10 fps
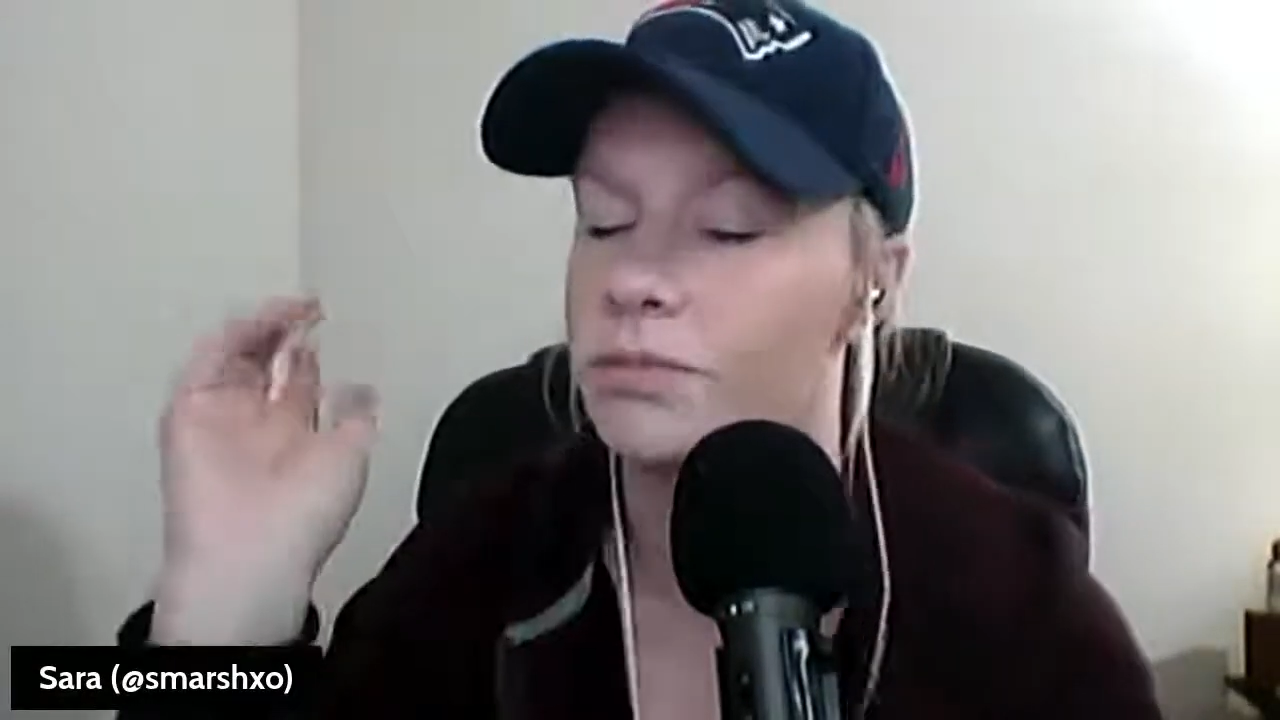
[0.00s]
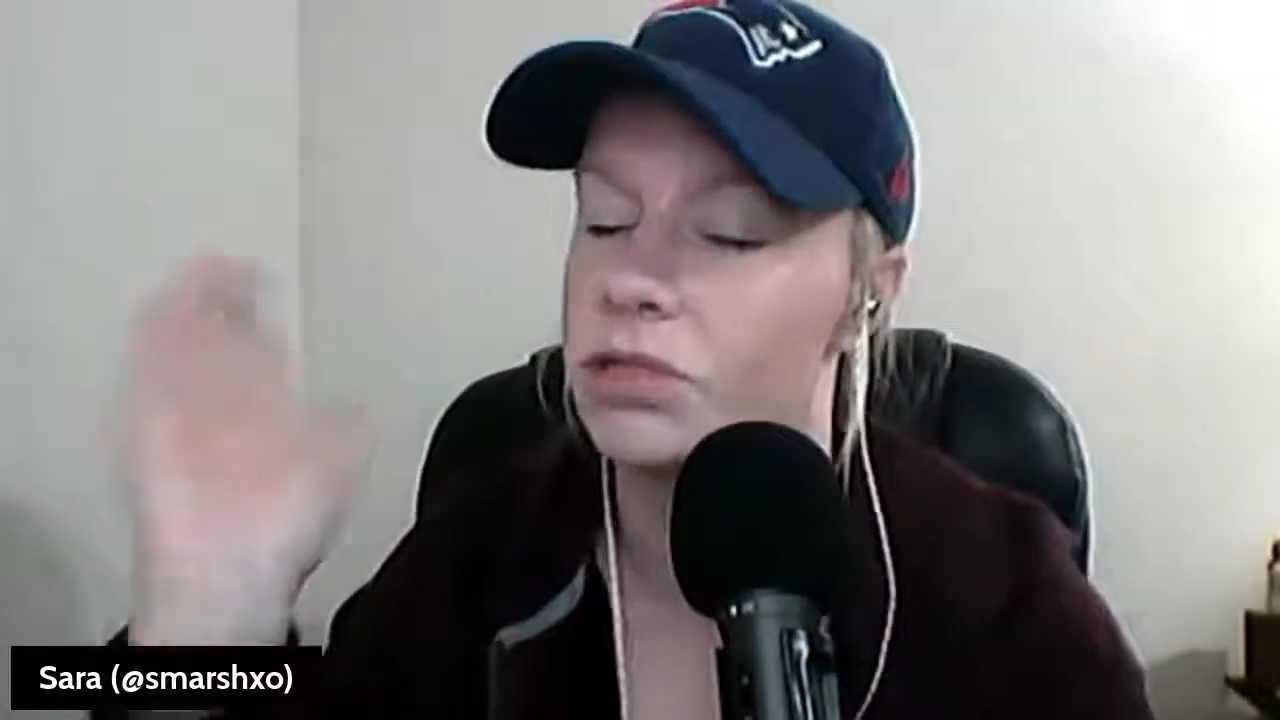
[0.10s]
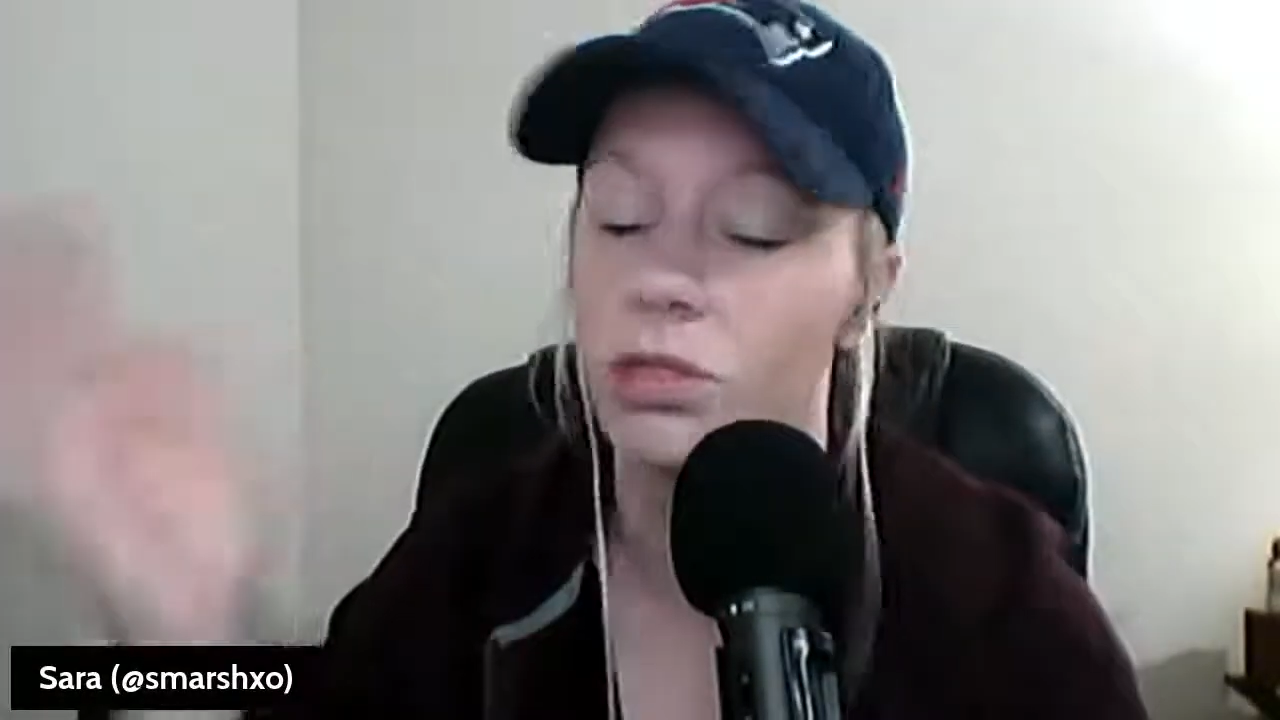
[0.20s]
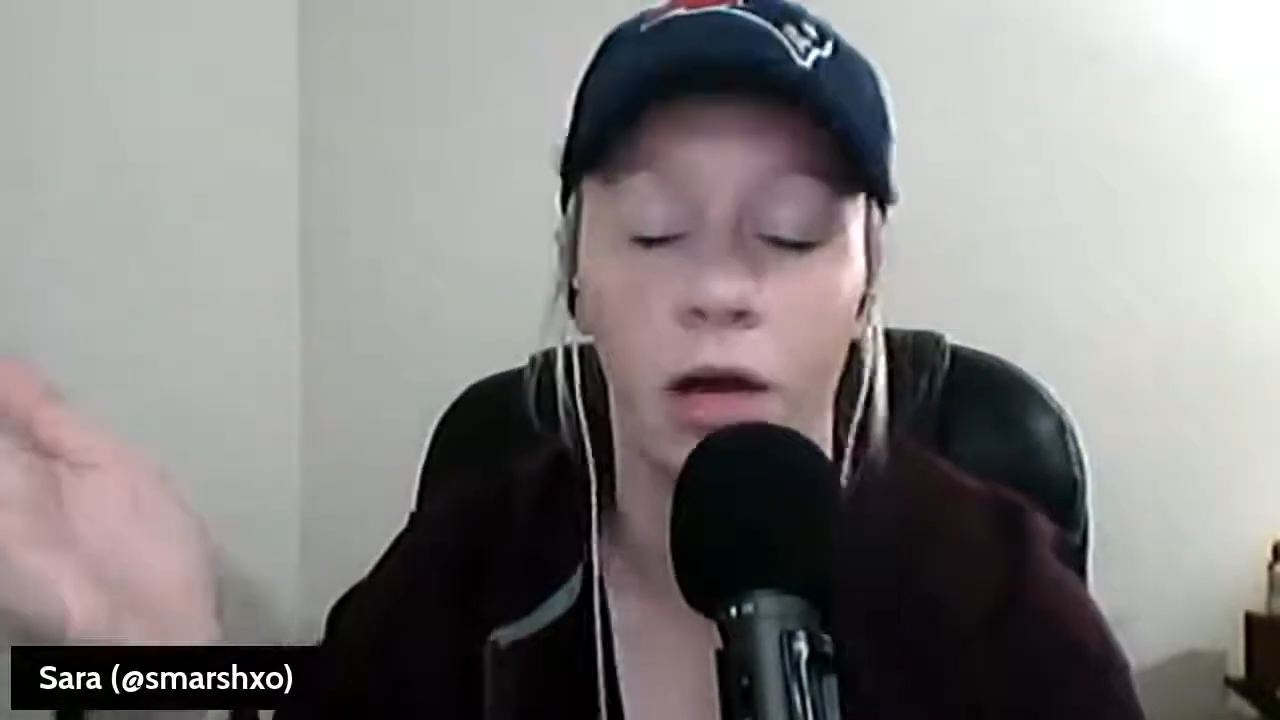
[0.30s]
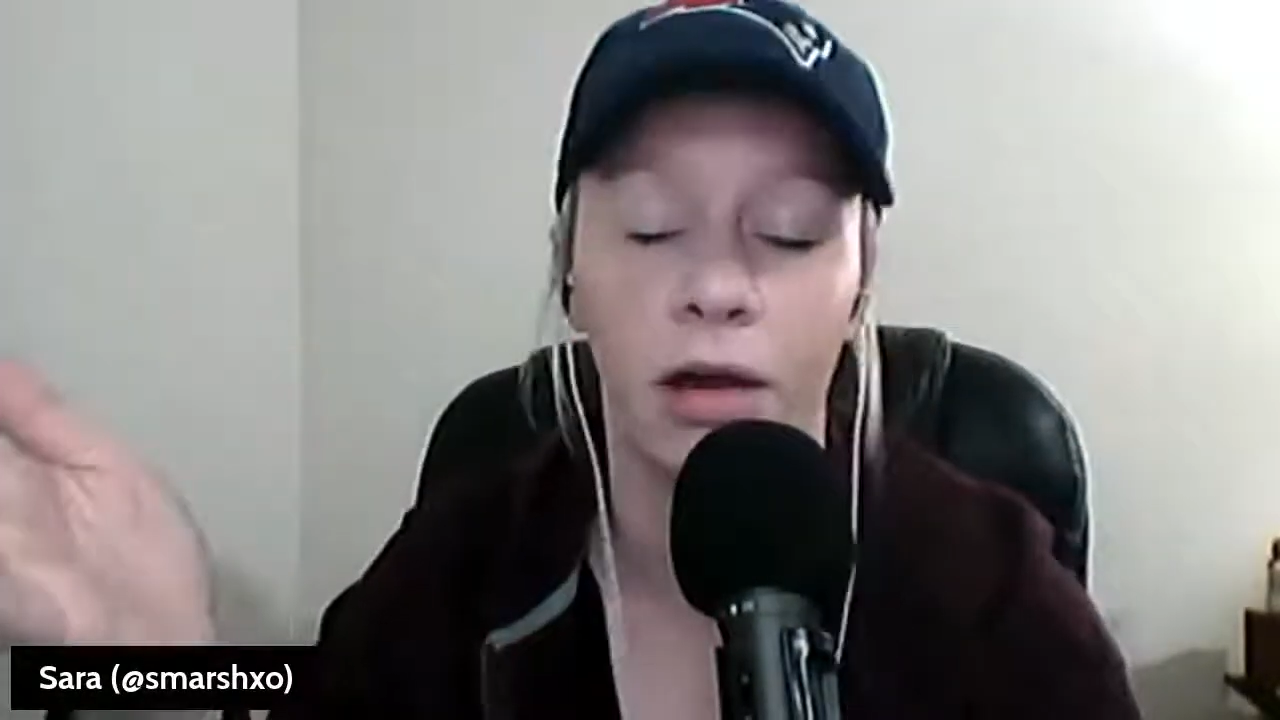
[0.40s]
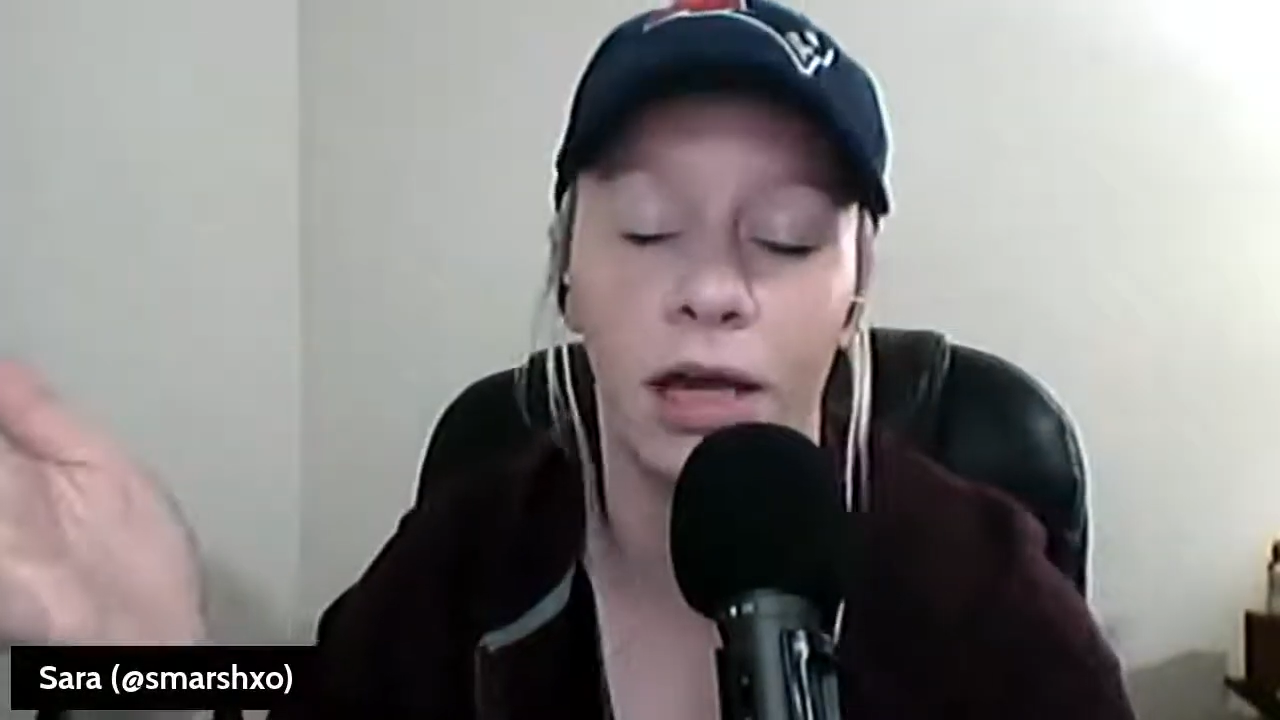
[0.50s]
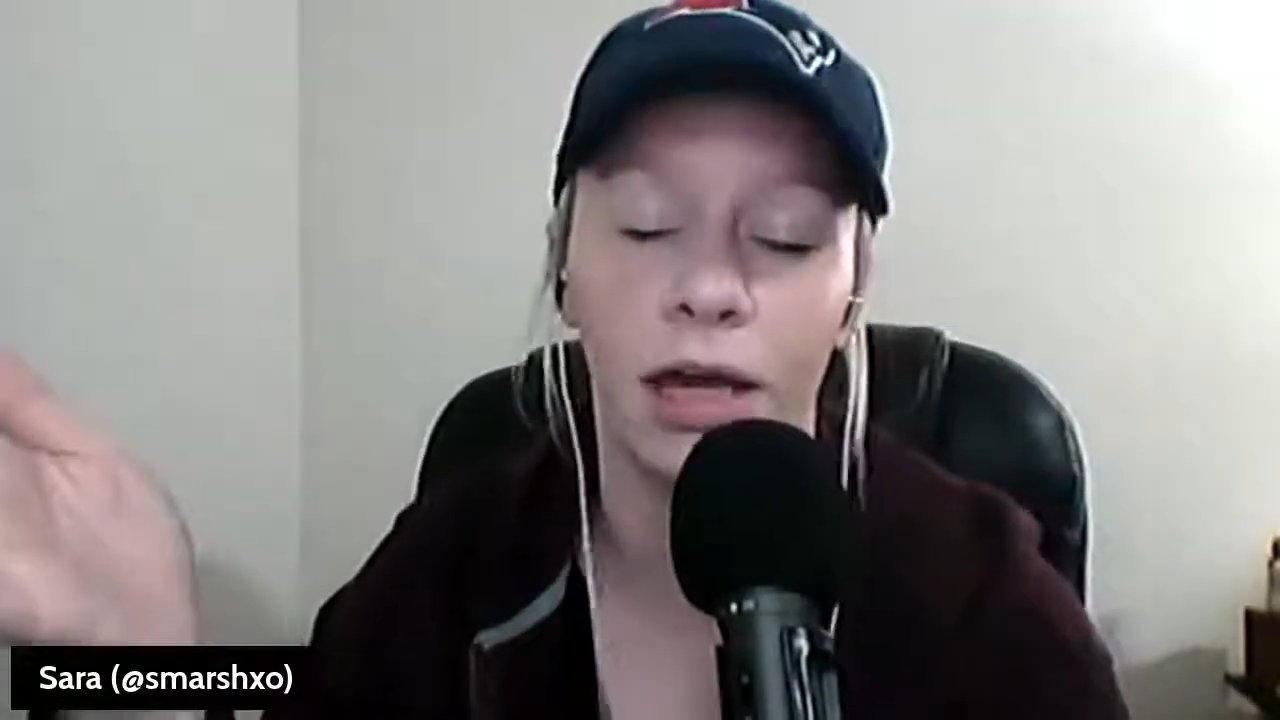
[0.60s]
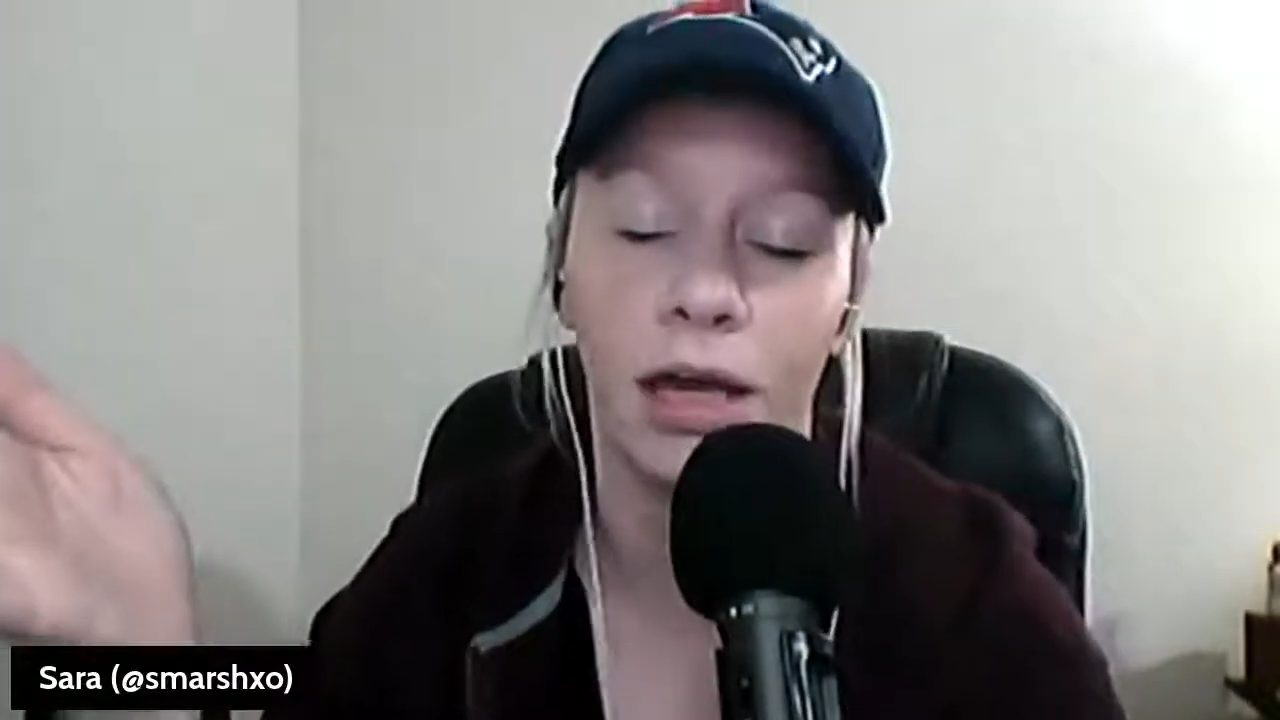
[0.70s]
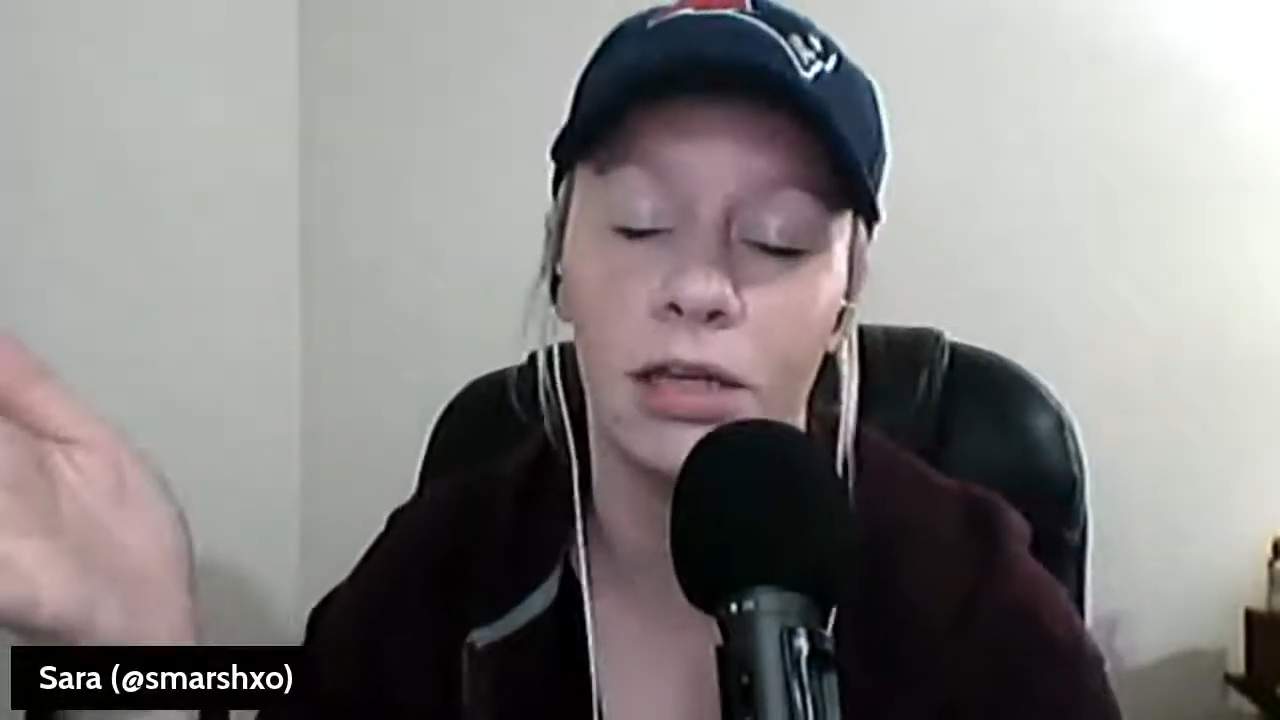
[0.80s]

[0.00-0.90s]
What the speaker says: I'm sorry,